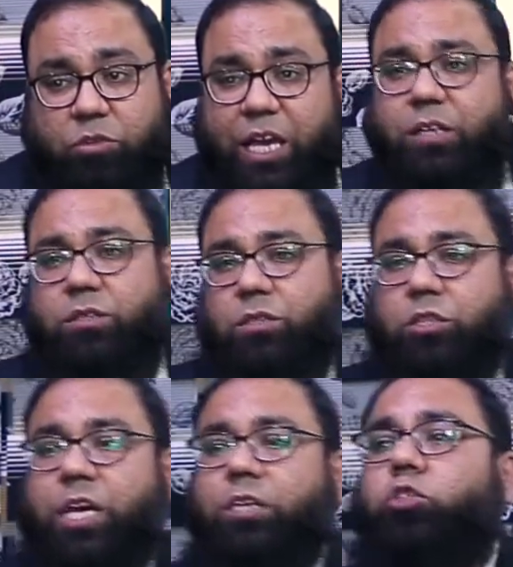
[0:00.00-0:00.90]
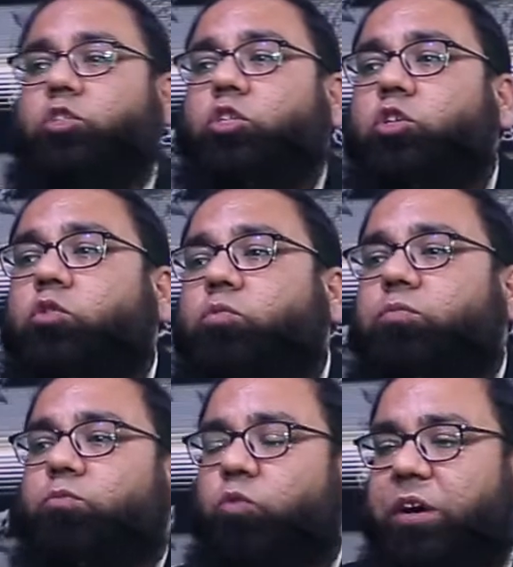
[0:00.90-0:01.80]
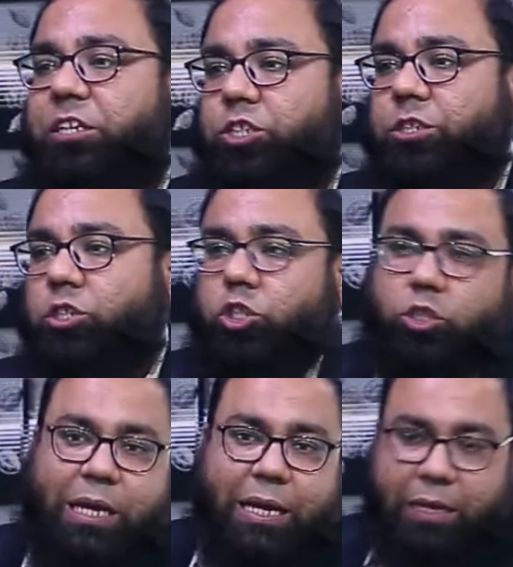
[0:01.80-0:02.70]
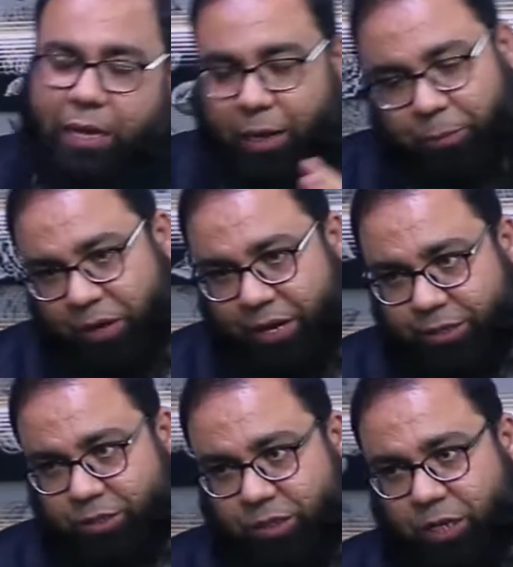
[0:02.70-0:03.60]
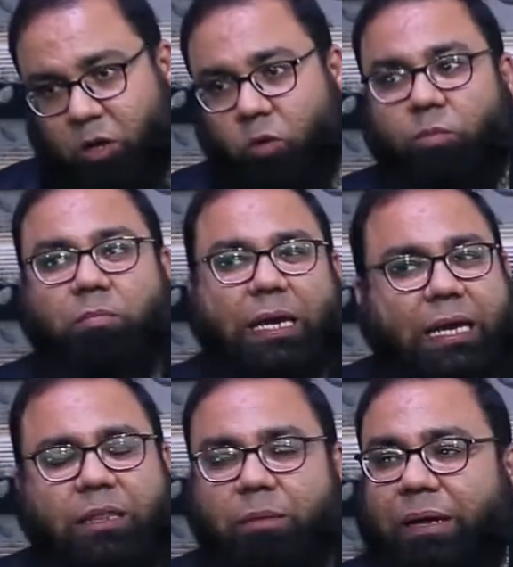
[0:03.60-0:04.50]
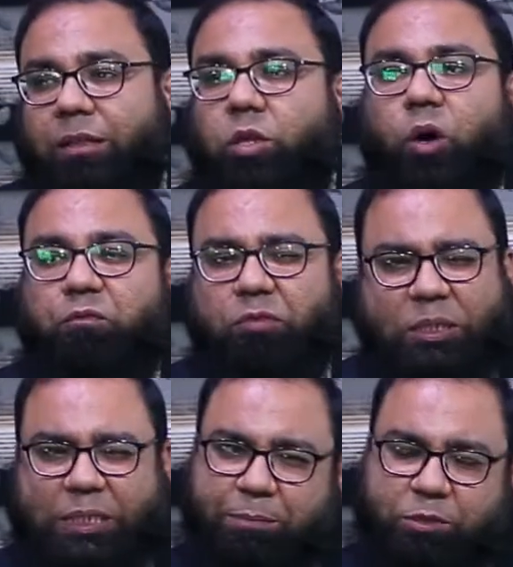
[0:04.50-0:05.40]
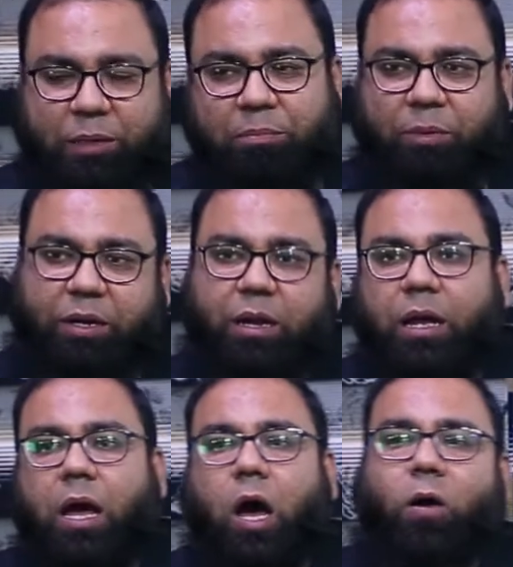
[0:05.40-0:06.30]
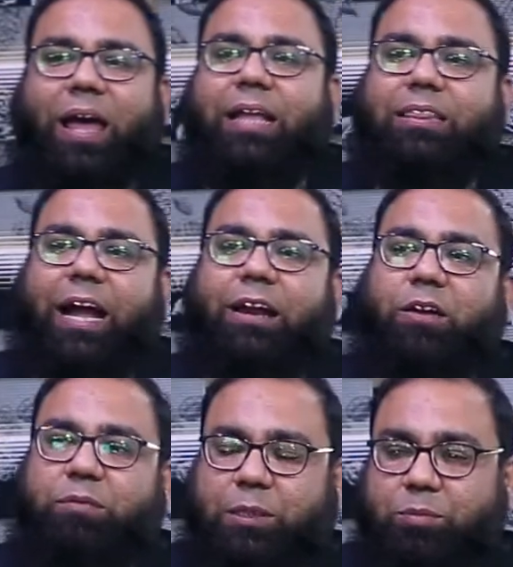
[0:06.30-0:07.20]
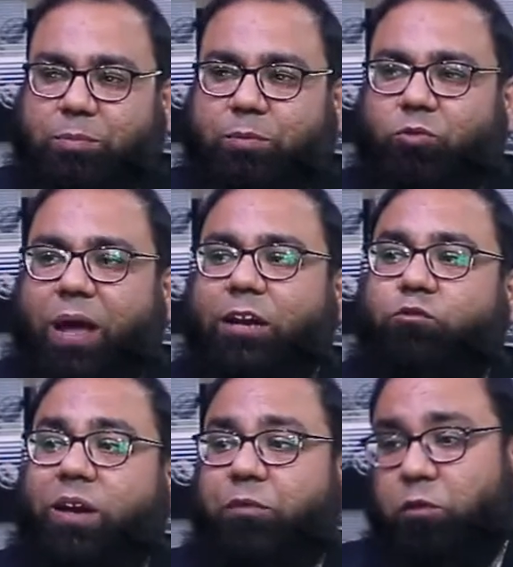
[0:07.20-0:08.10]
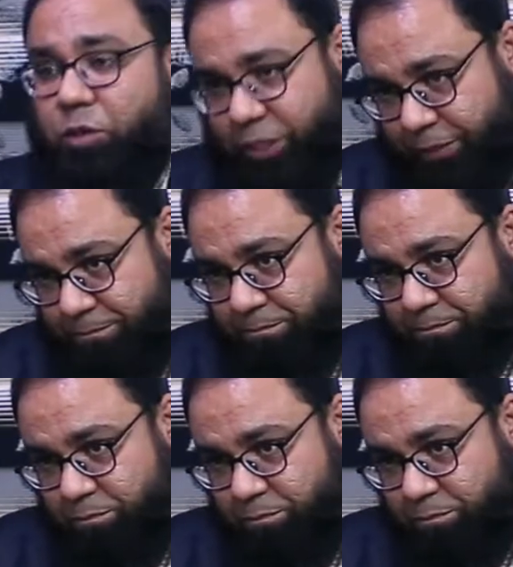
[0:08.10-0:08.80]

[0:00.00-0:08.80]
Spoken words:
These two versions appeared, you know, in the month of September, or at the end of September, right, 2014.